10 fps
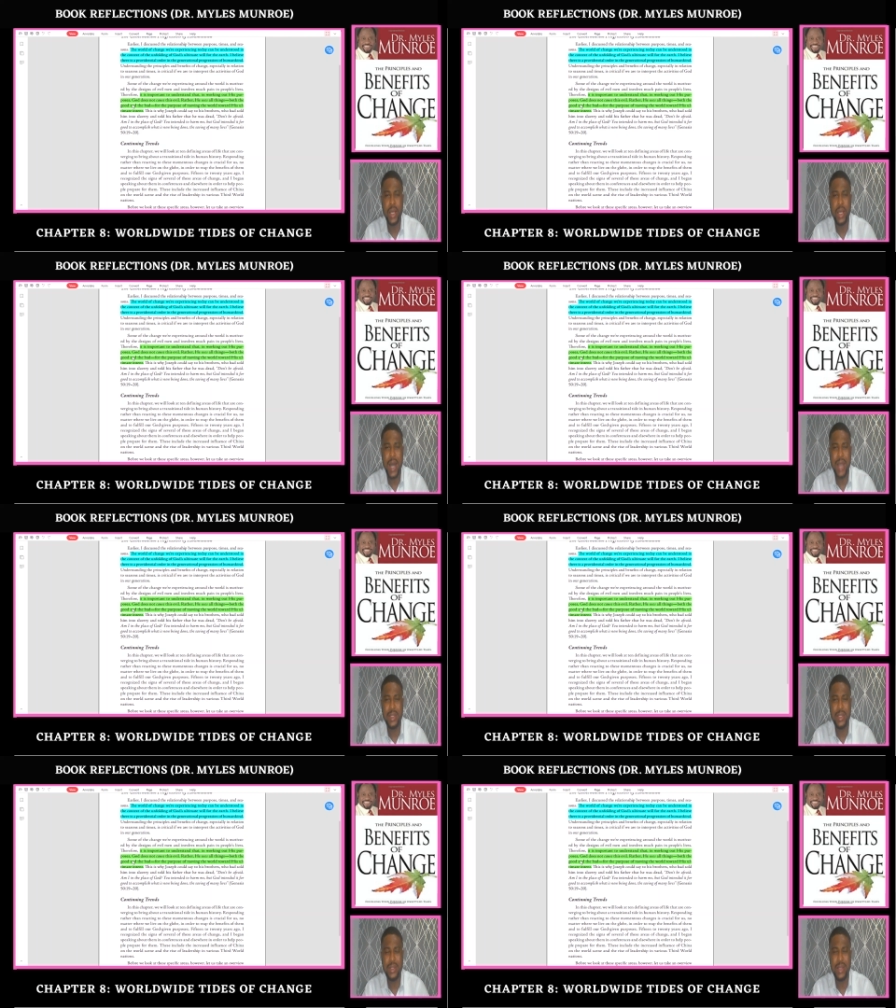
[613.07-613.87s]
had
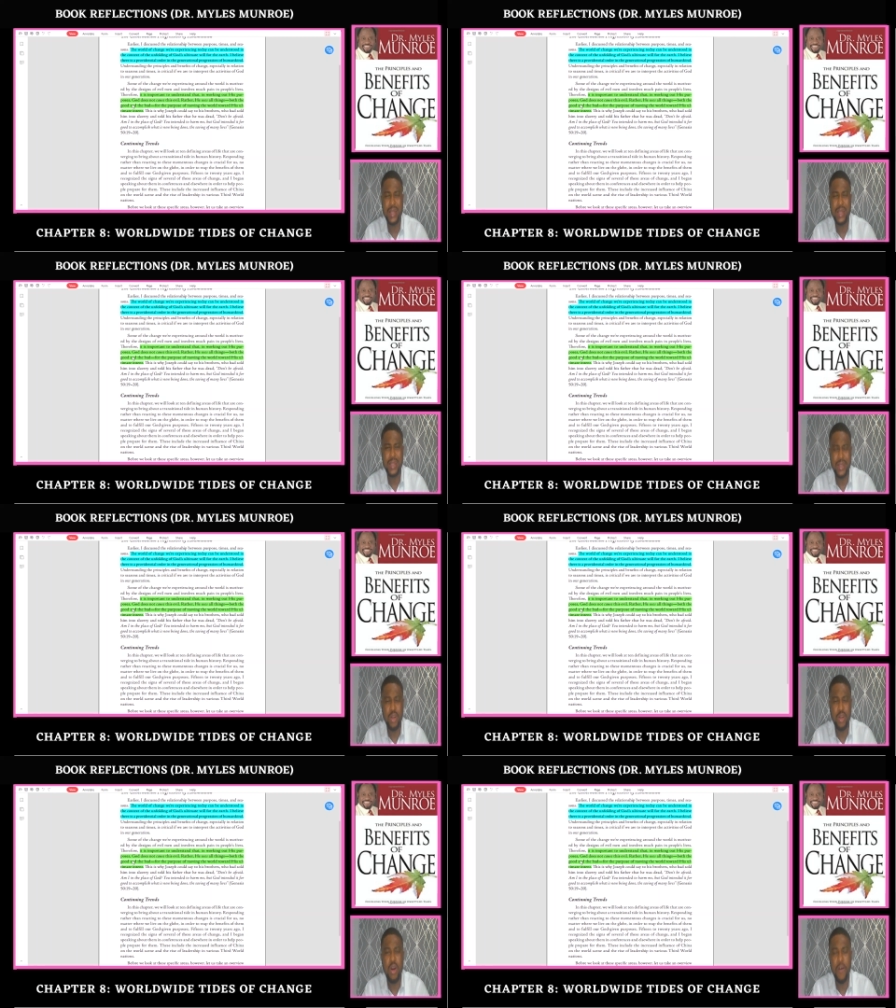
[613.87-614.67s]

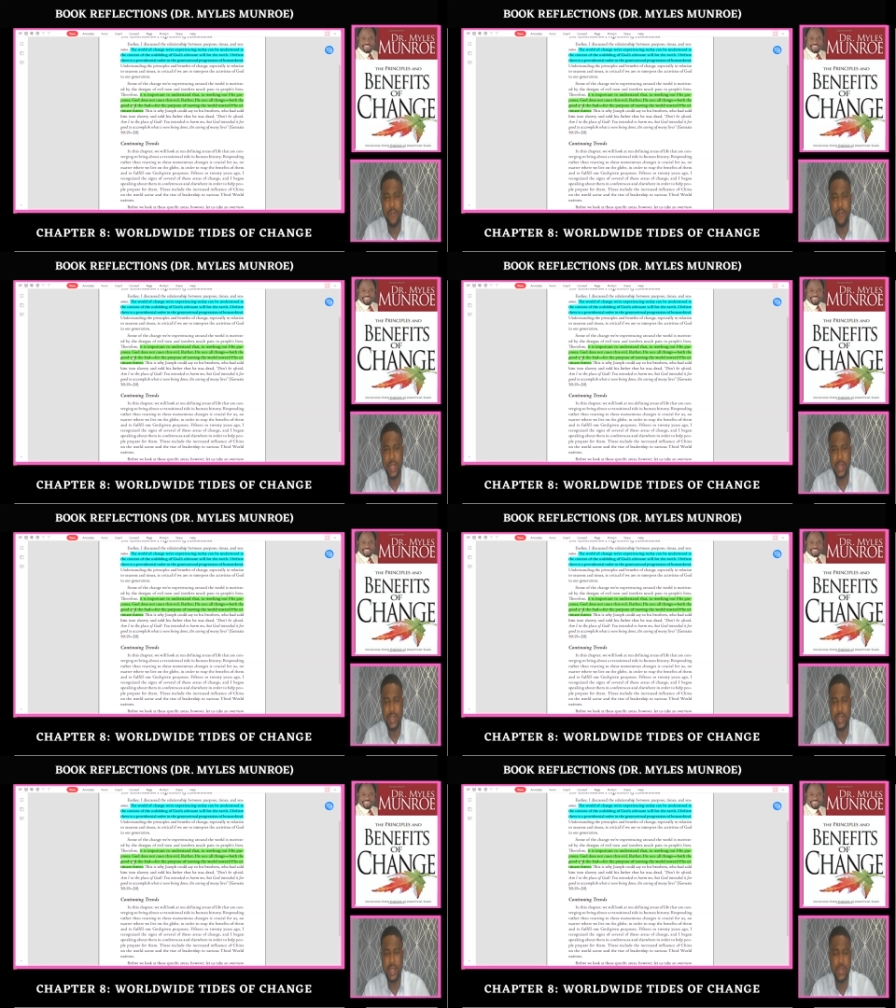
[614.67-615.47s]
certain confidence
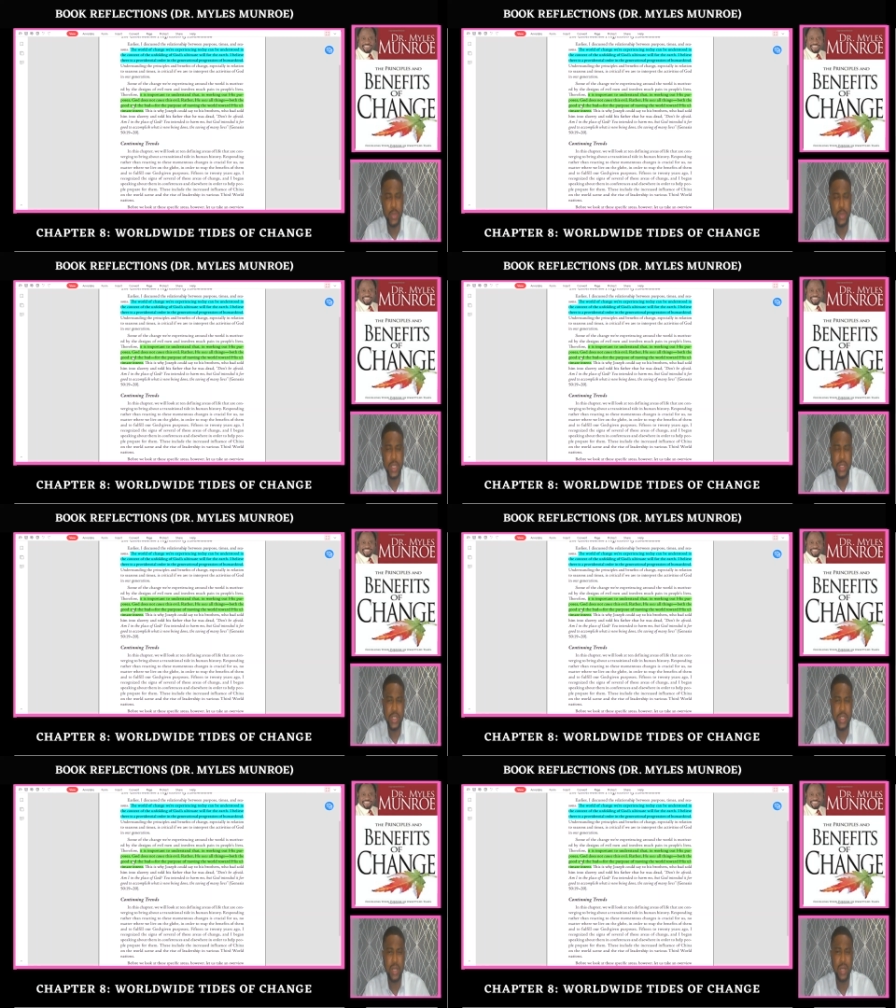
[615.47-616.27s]
in his
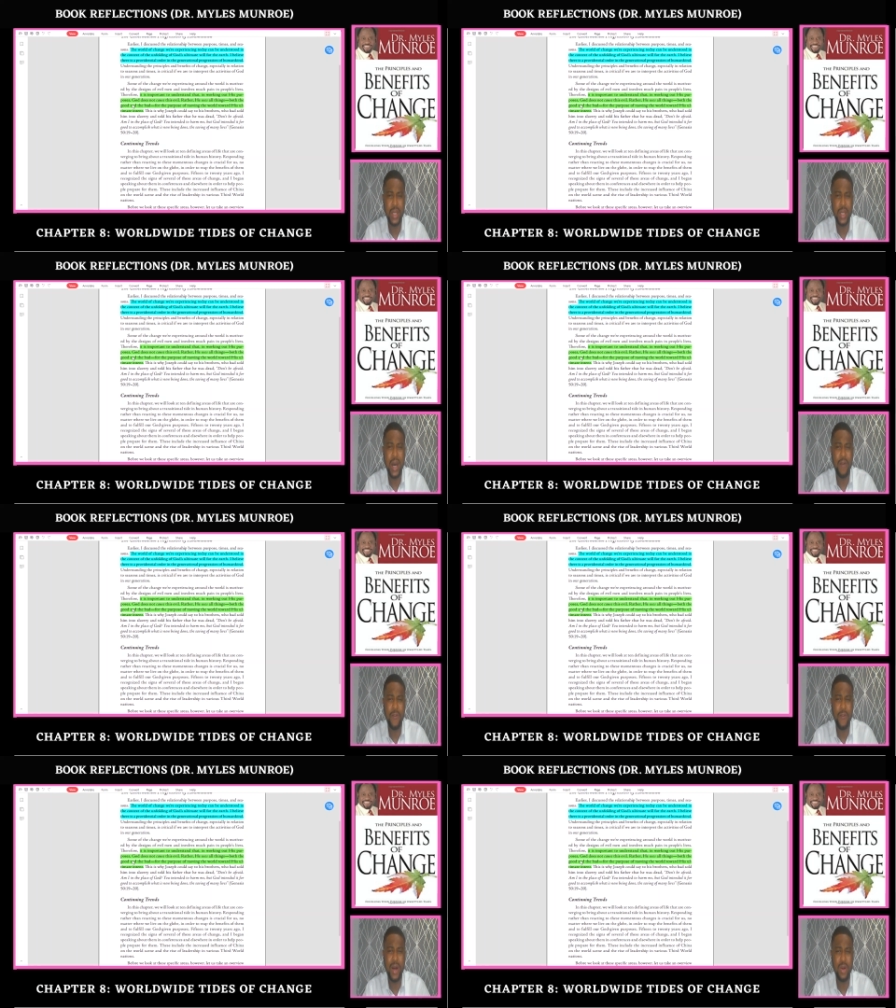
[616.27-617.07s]
potential and how
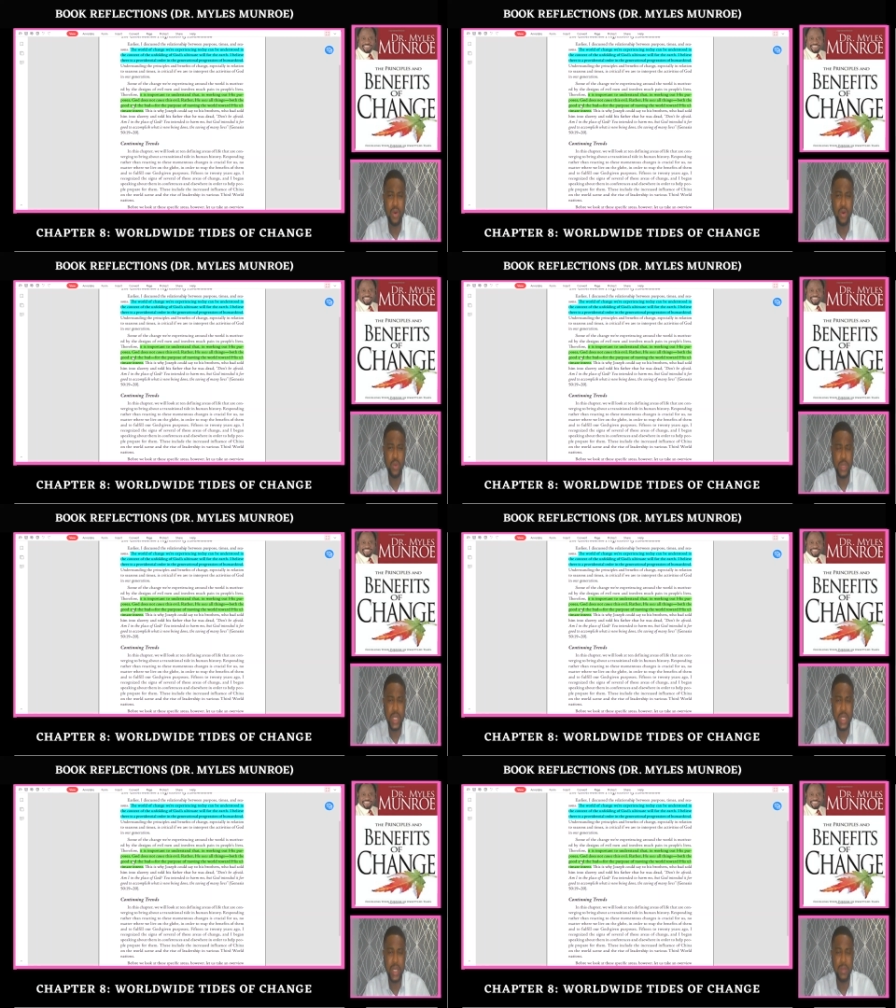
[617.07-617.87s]
far God would
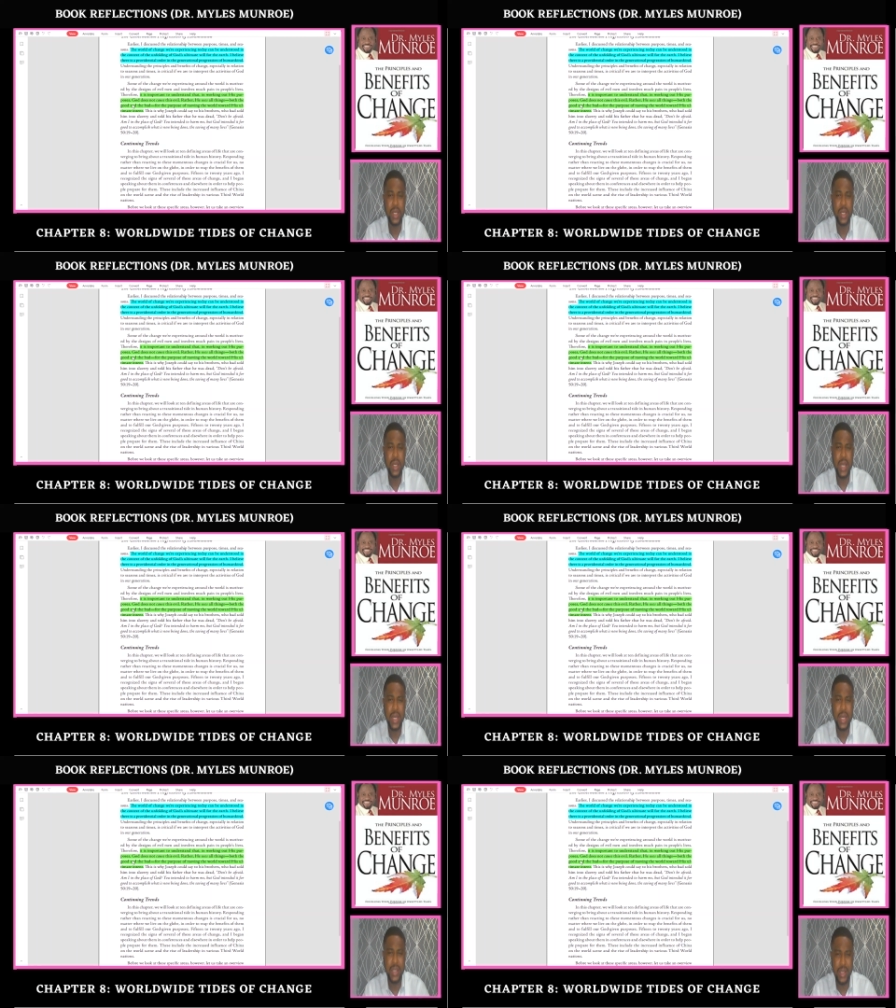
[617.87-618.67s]
take him.
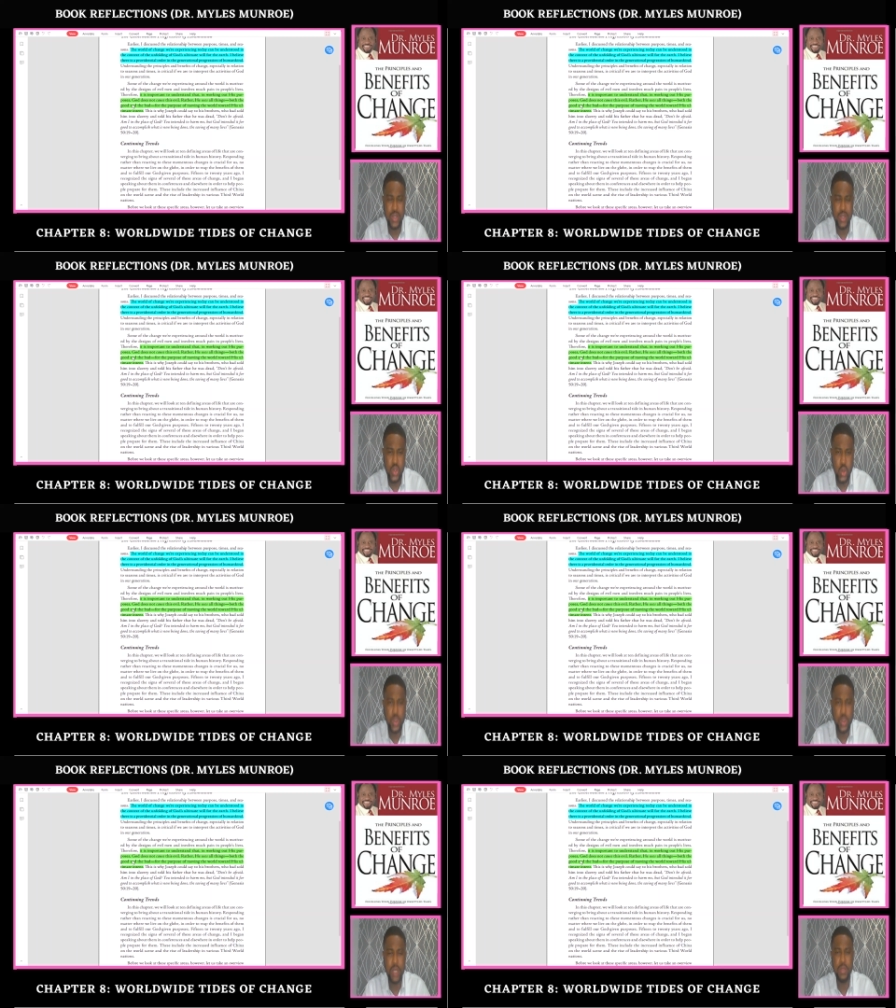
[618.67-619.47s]
And they
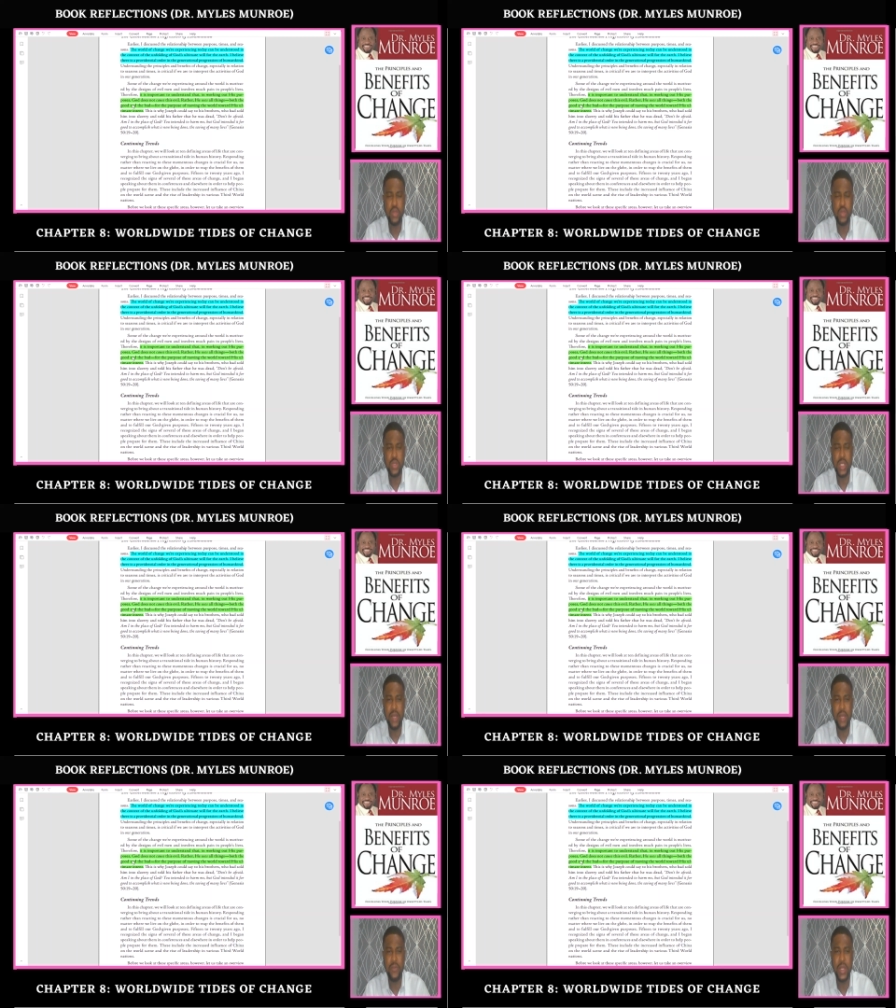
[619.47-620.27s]
sold him into
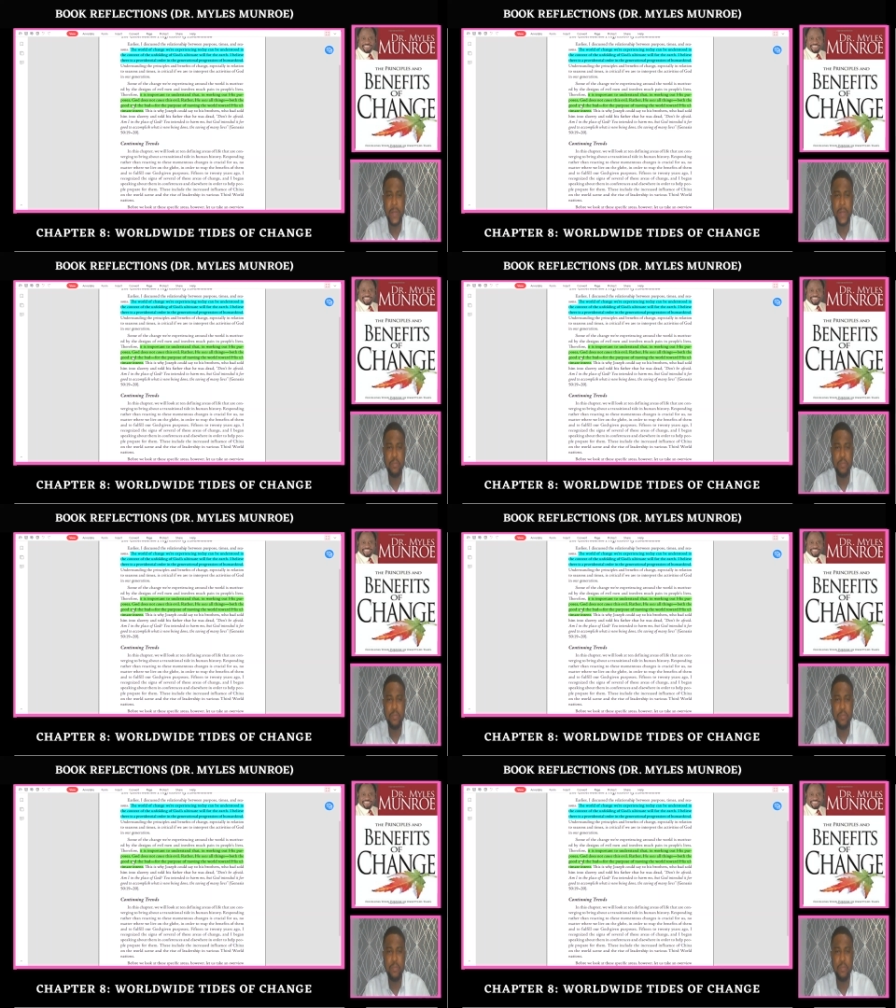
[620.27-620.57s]
slavery.